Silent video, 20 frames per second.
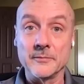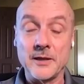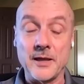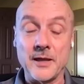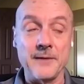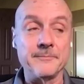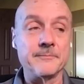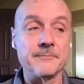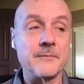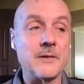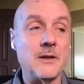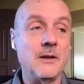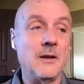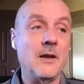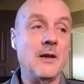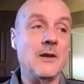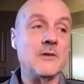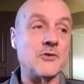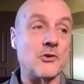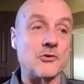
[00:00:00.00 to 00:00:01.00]
Okay.
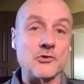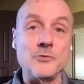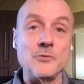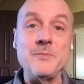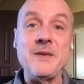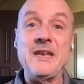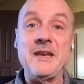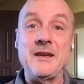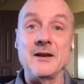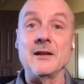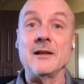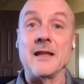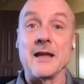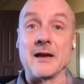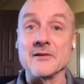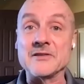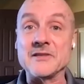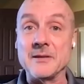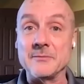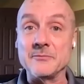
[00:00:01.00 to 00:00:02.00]
Social media
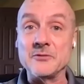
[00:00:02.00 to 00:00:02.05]
allows them